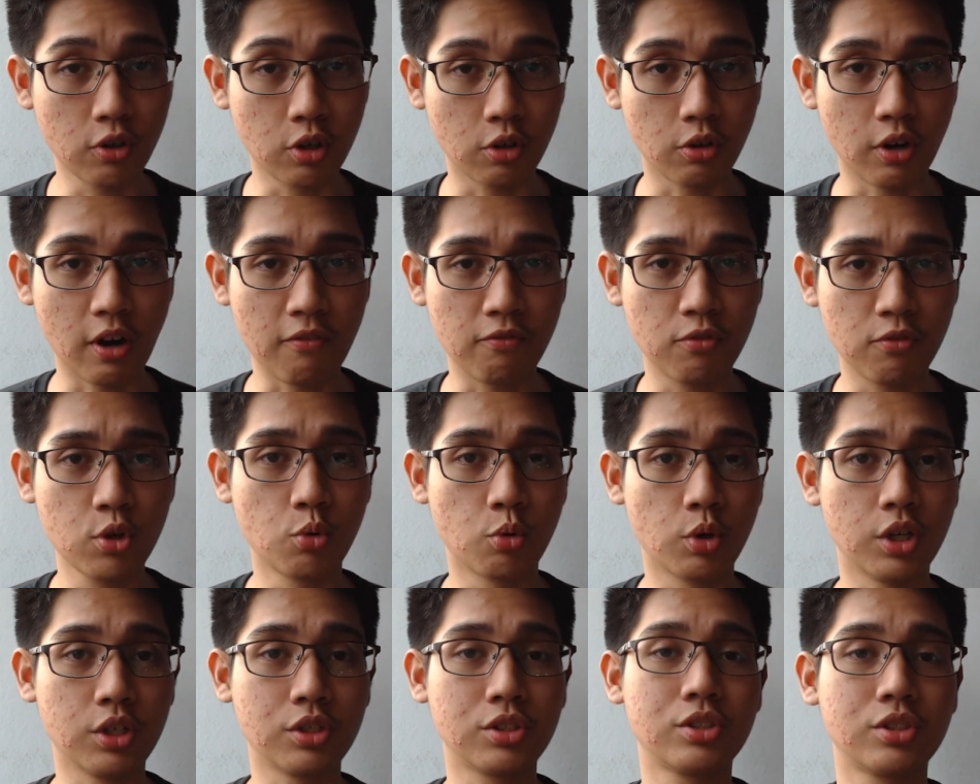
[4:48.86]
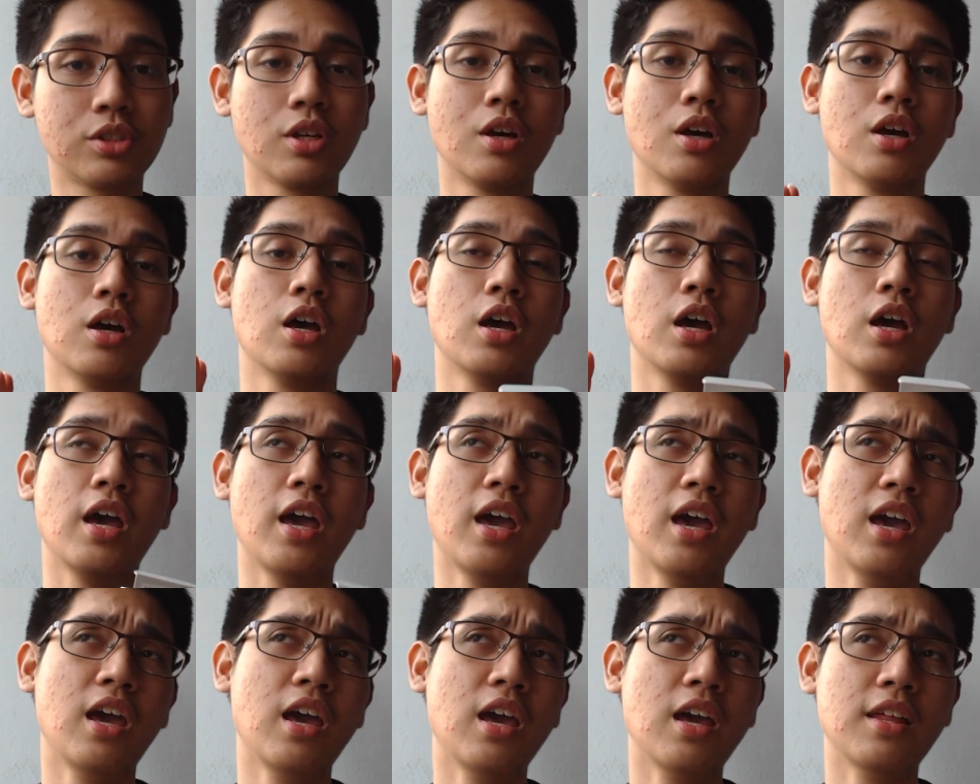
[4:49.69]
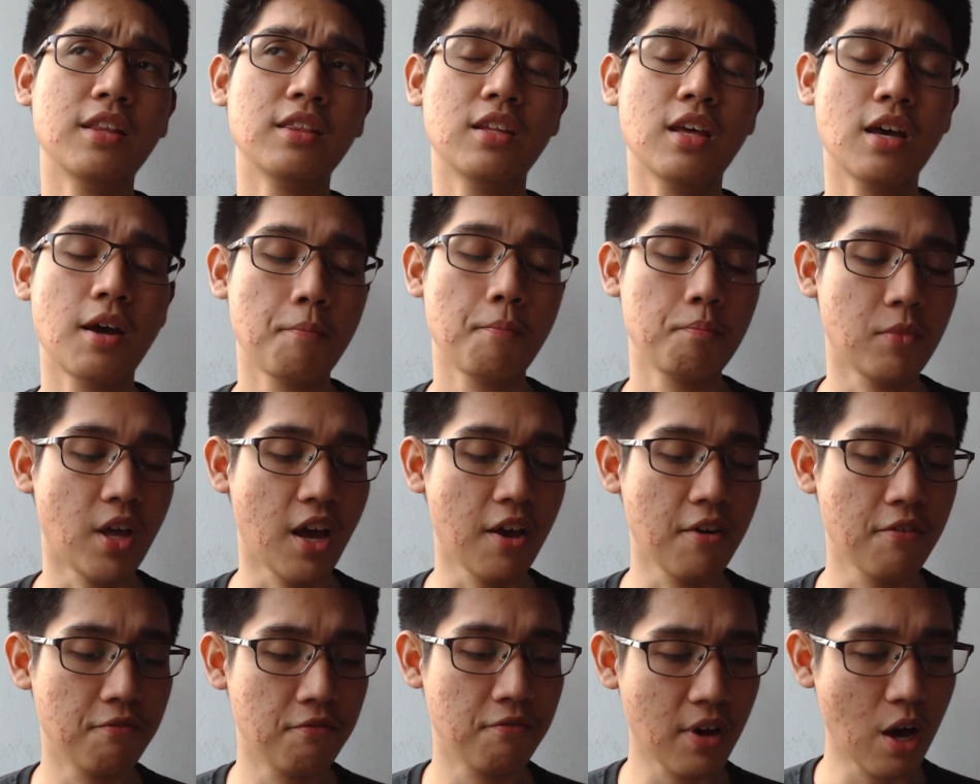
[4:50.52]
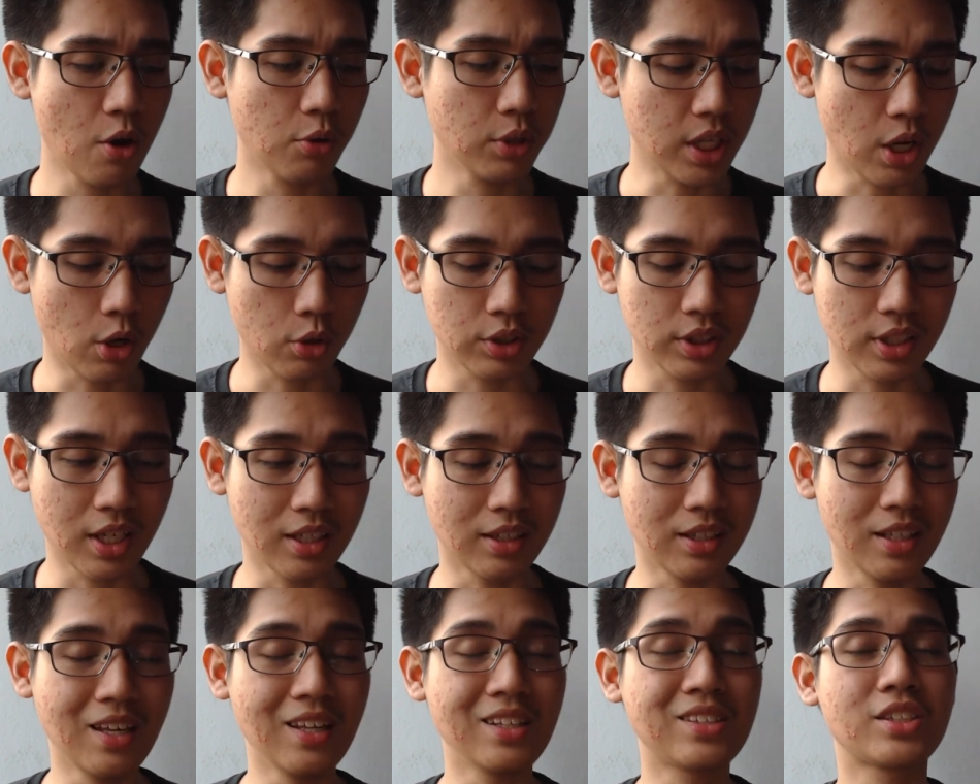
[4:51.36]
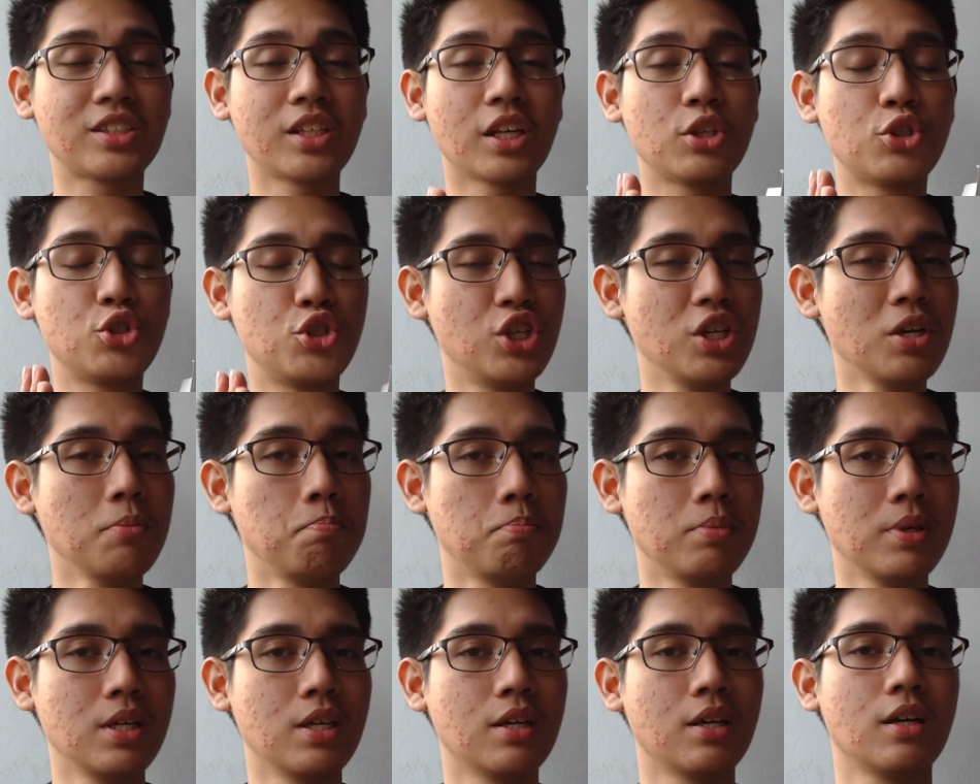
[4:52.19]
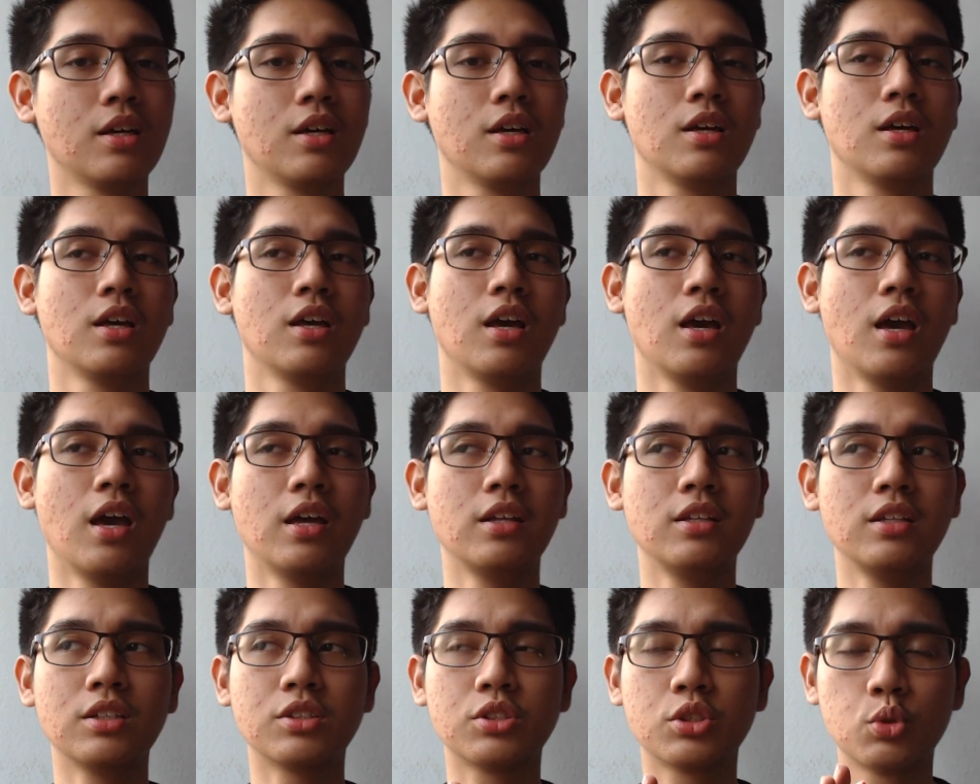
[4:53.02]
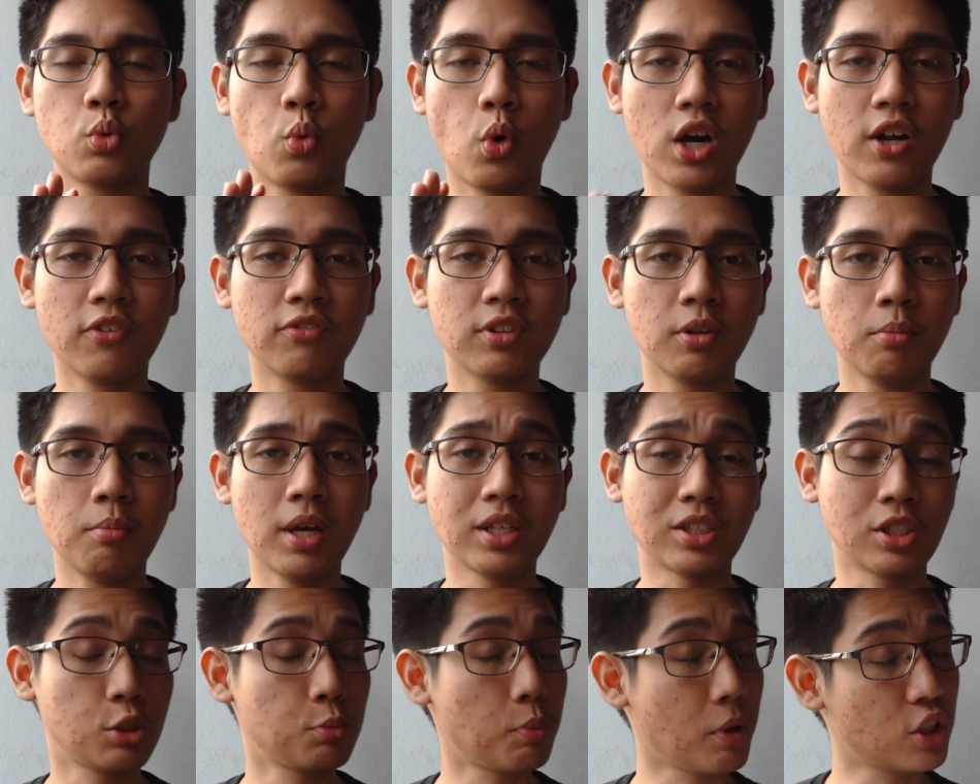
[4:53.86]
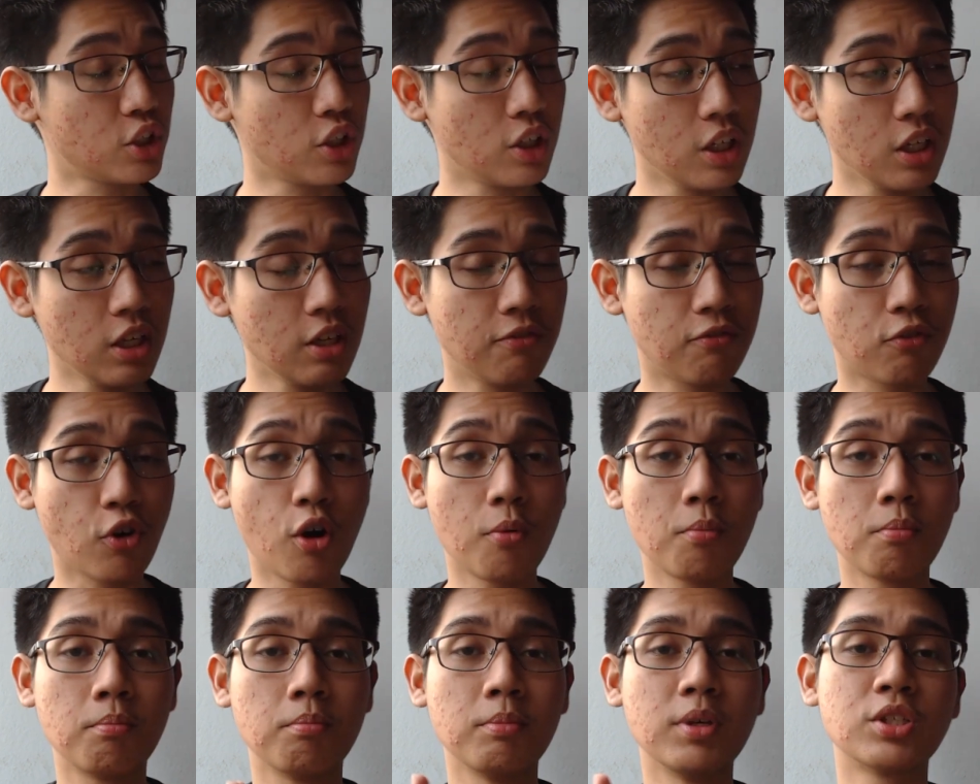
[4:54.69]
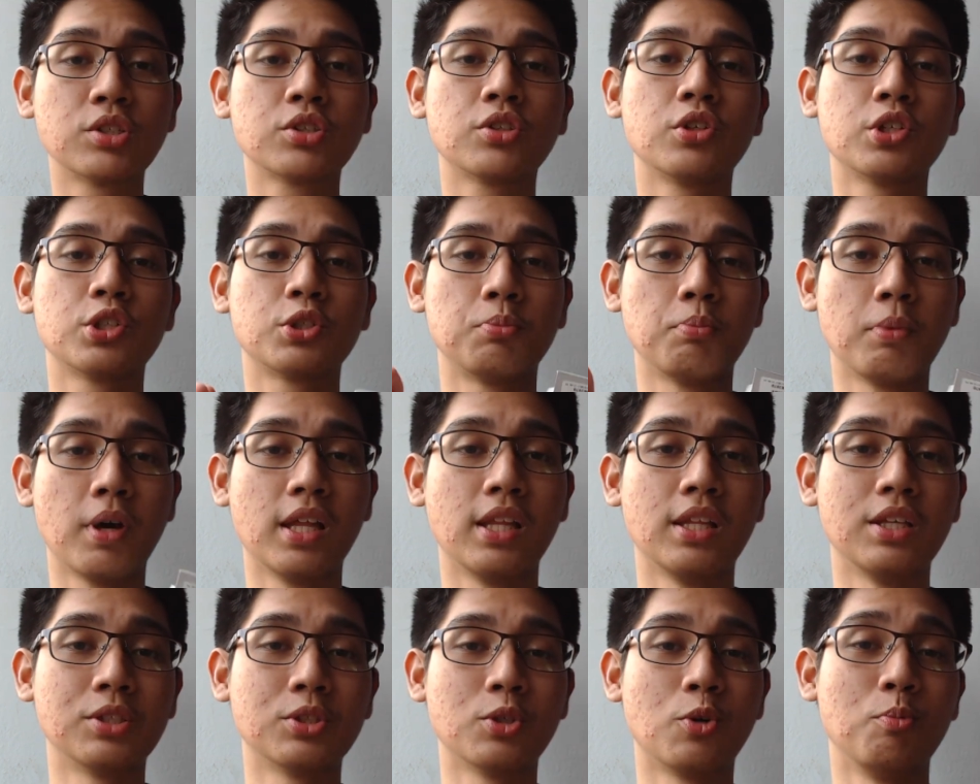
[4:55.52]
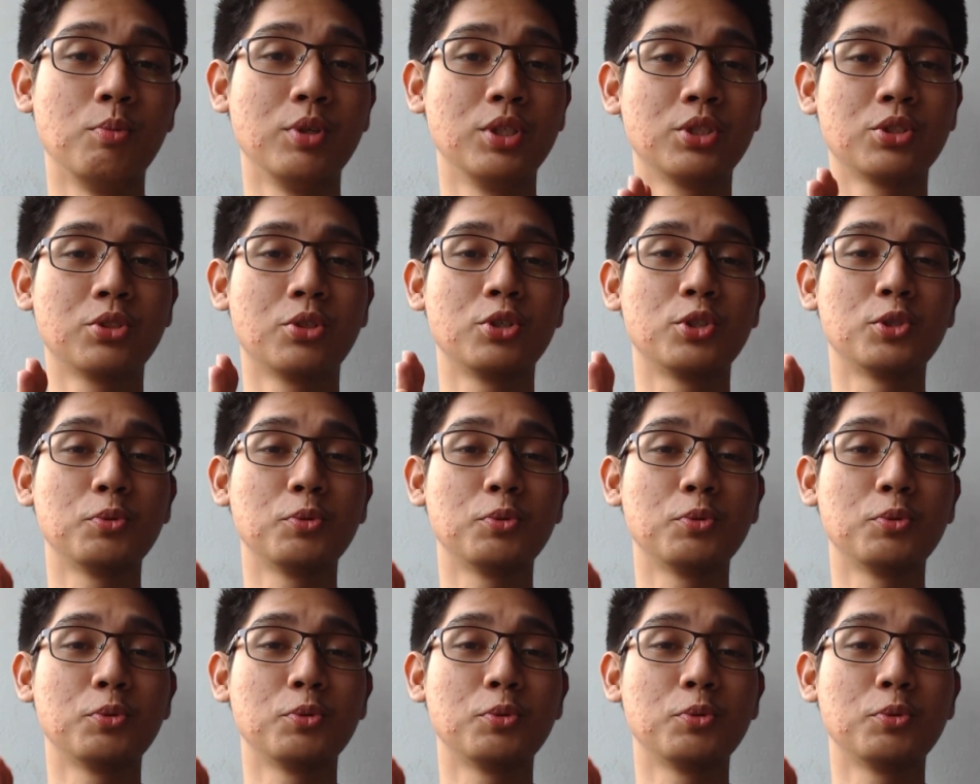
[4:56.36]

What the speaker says: reviewers, and I found out that it's a cheapie and it's one of the best, especially from Mr. Smelly. So Mr.